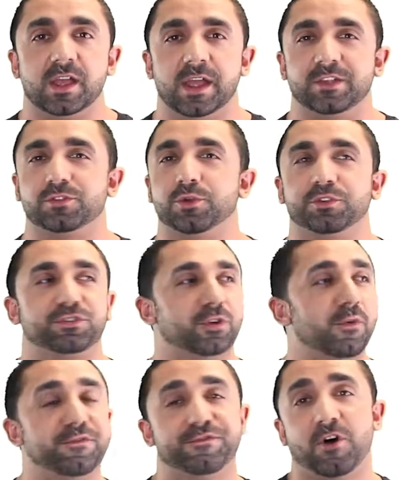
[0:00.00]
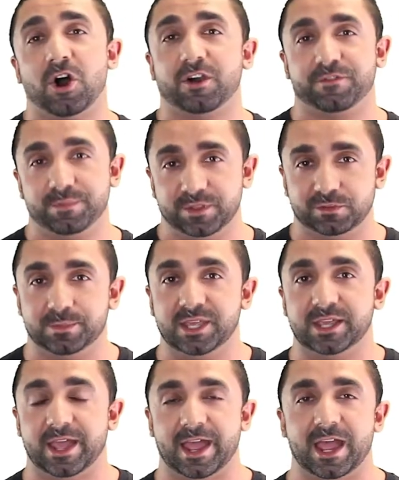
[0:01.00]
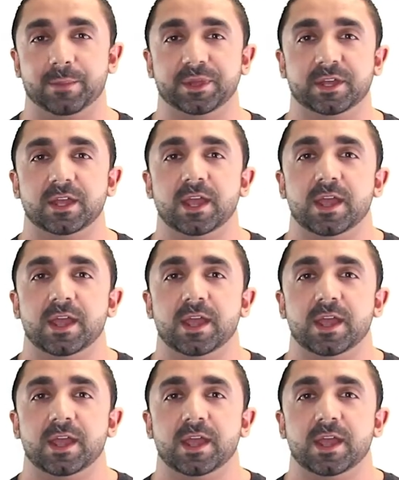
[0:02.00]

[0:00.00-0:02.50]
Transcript: And so they're so far from this being a habit.